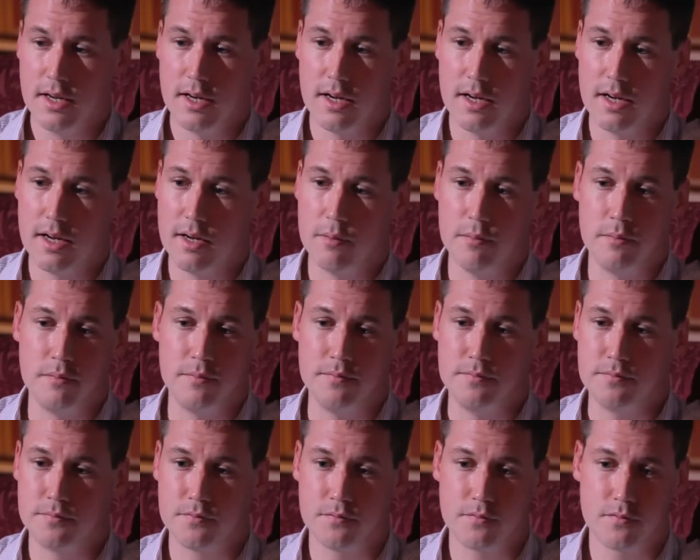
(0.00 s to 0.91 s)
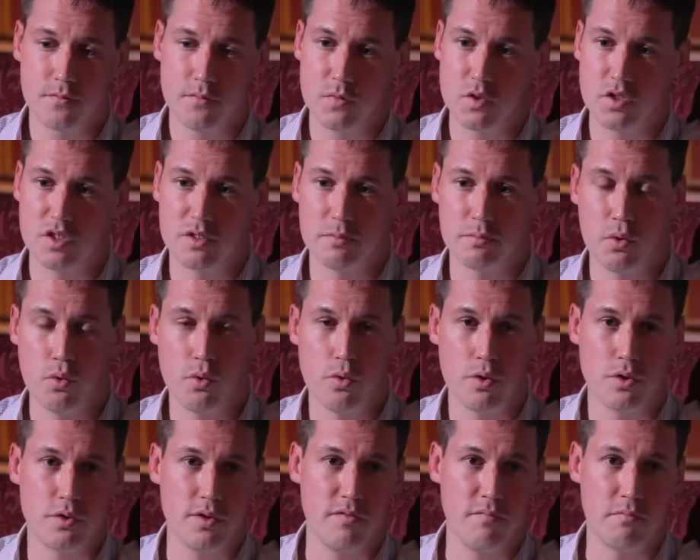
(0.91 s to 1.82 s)
um,
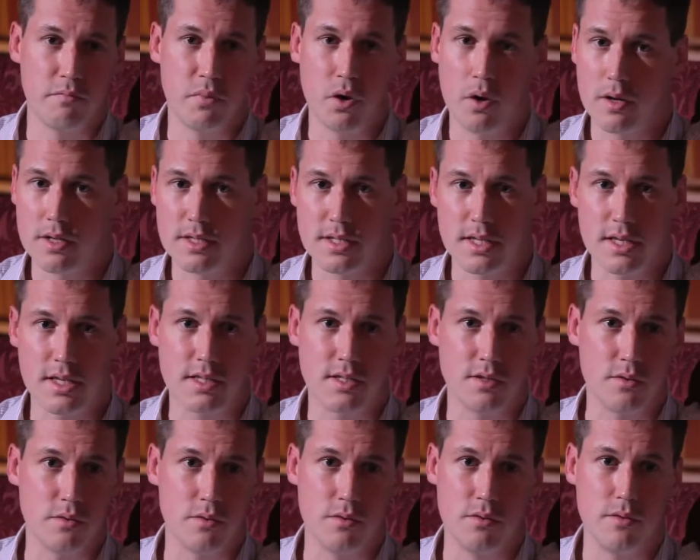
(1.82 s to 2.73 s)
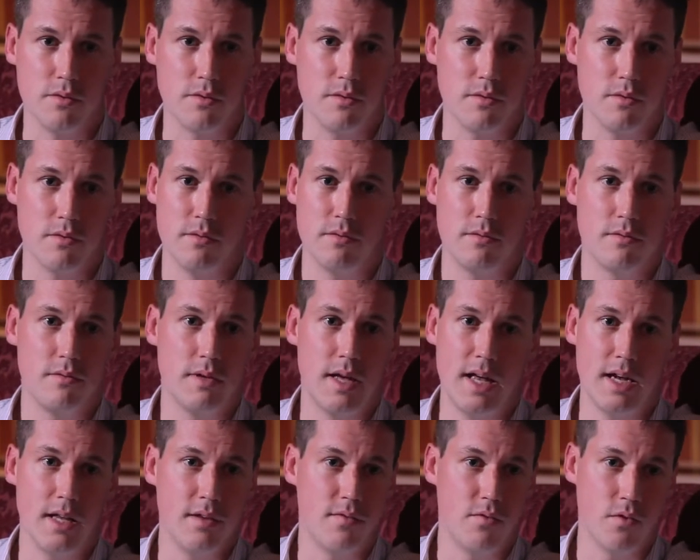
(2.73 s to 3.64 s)
sport or even politics or
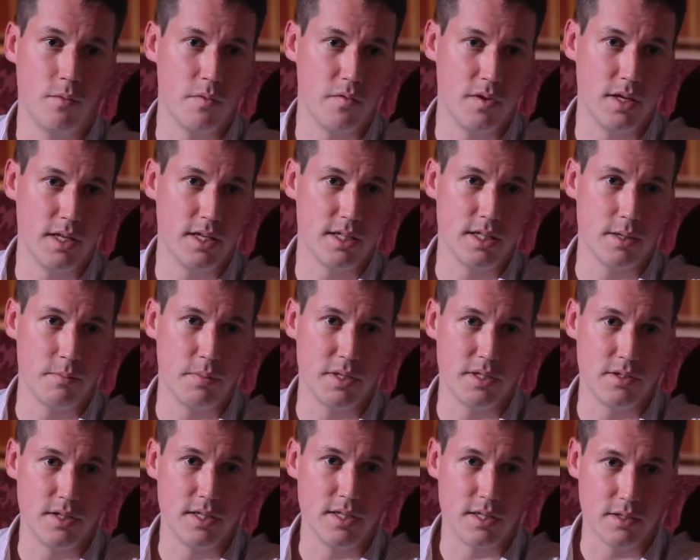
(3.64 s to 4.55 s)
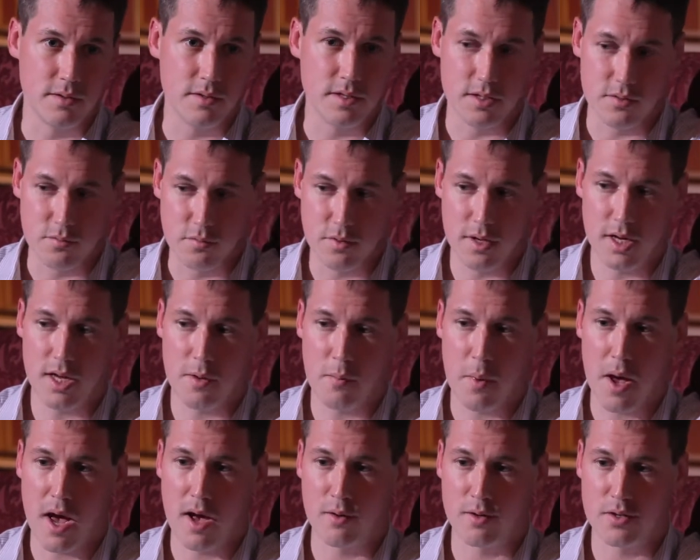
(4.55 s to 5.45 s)
any form of leadership, is, is is really
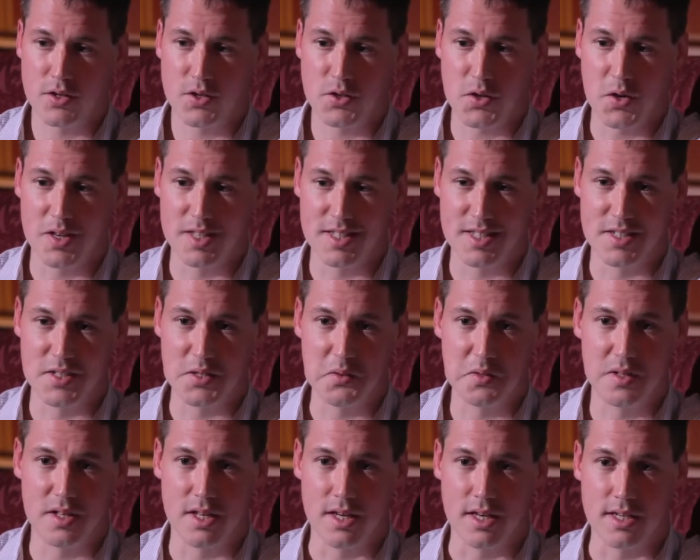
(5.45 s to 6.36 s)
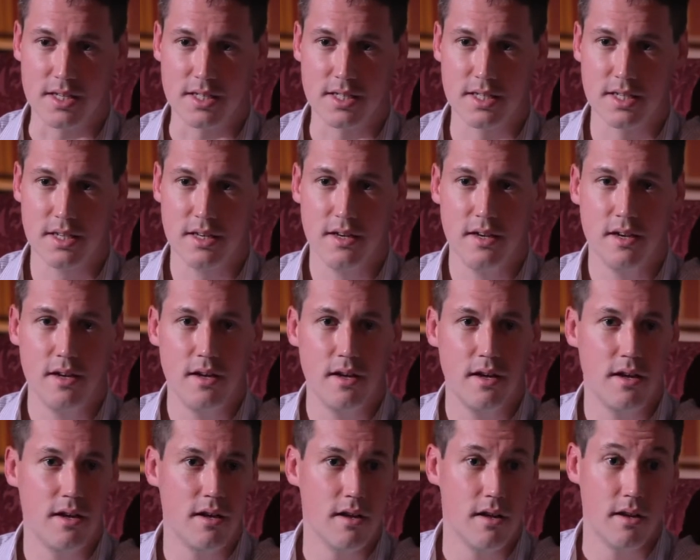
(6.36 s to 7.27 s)
about trying to do things
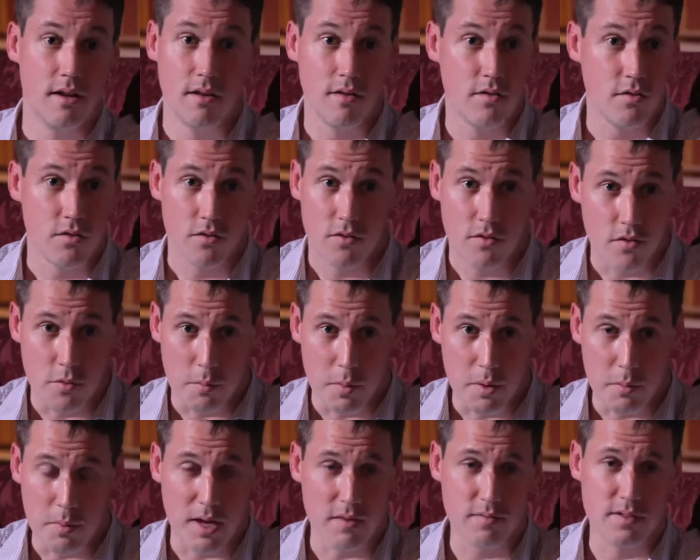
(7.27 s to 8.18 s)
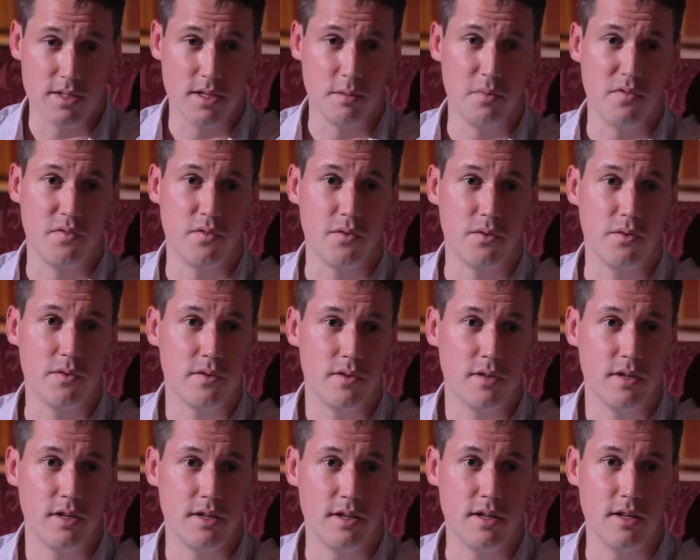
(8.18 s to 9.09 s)
that people haven't done before,
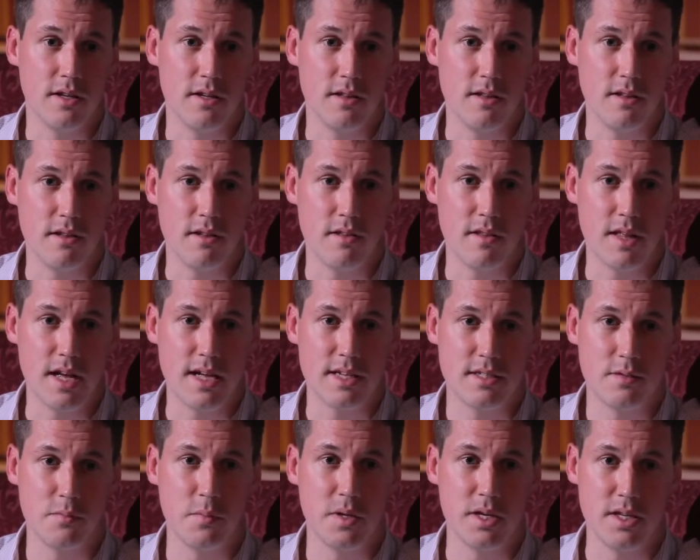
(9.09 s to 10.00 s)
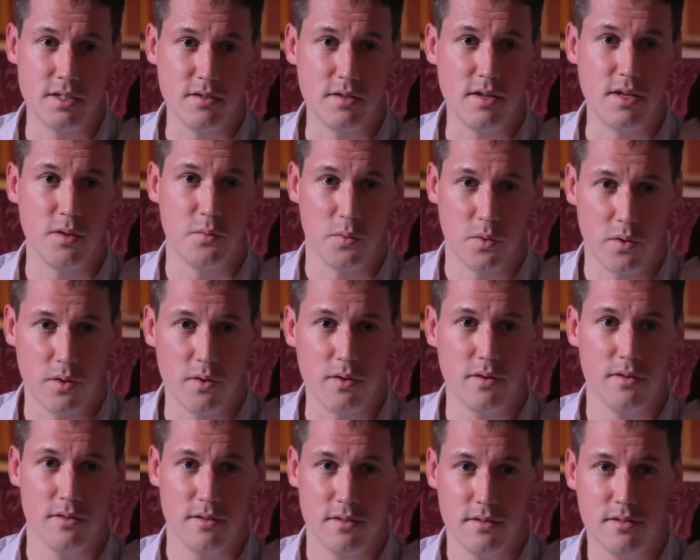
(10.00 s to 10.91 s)
and and that to me is really what
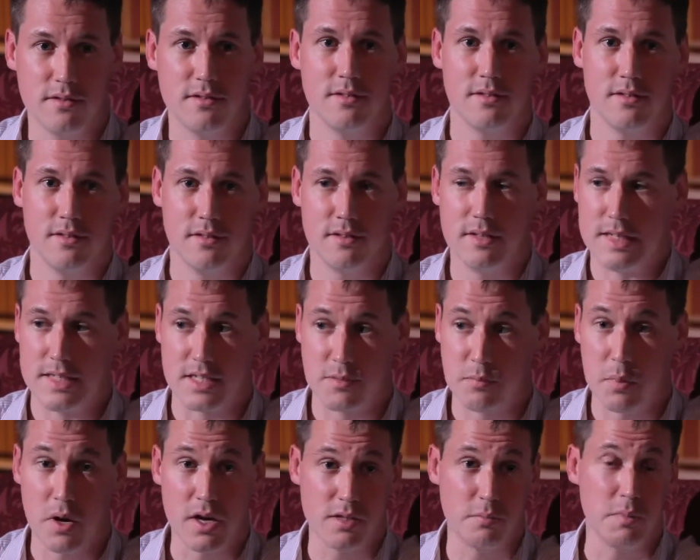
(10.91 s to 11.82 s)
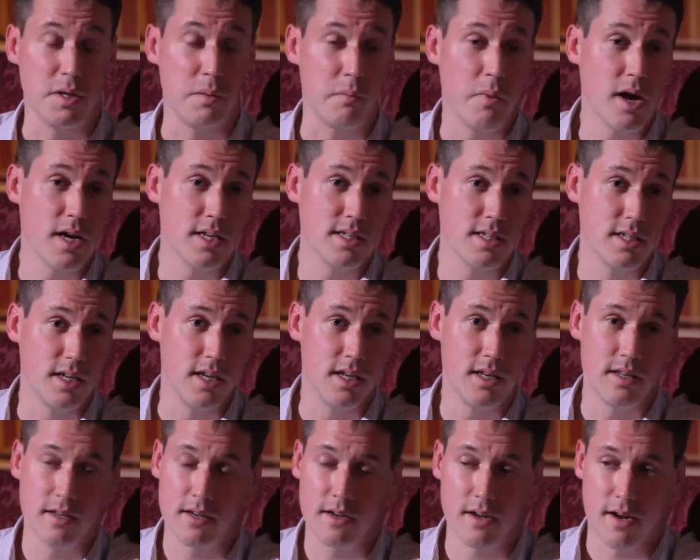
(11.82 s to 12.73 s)
inspires me
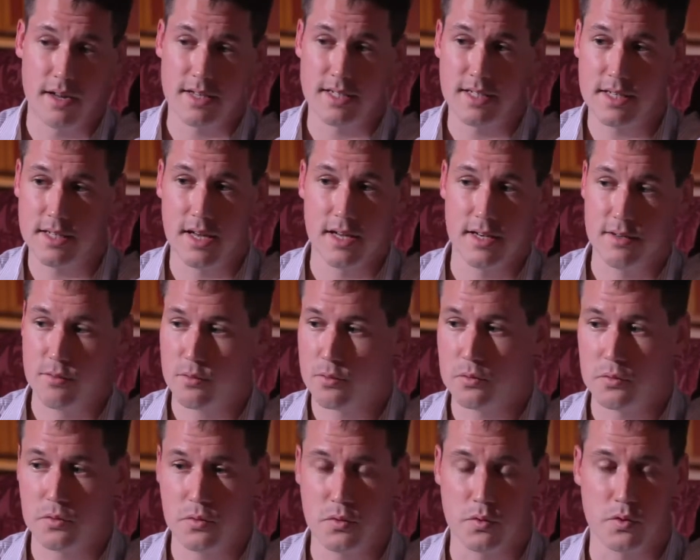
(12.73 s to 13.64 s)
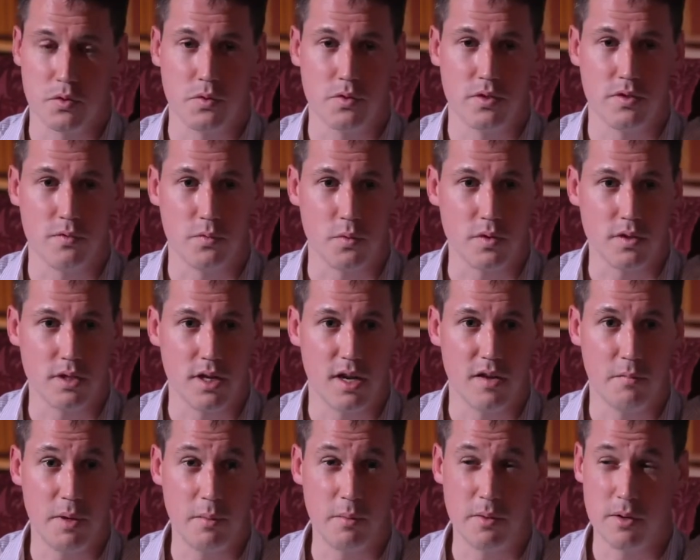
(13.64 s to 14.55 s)
personally, and I see that in all, all sorts of walks of
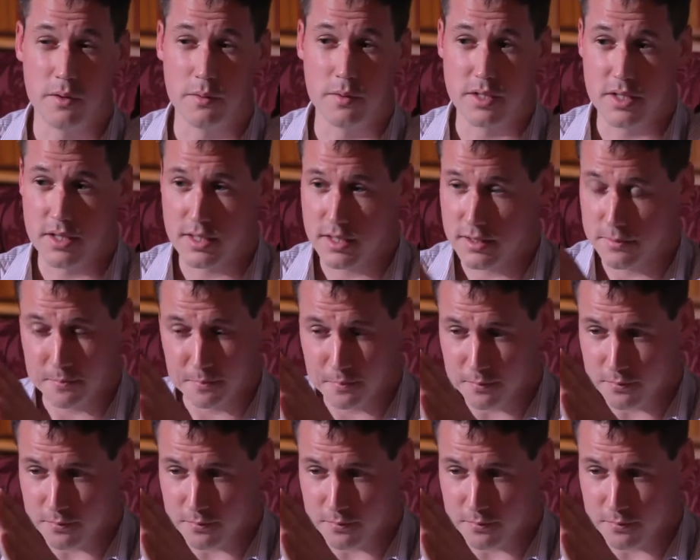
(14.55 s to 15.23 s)
life. People who are just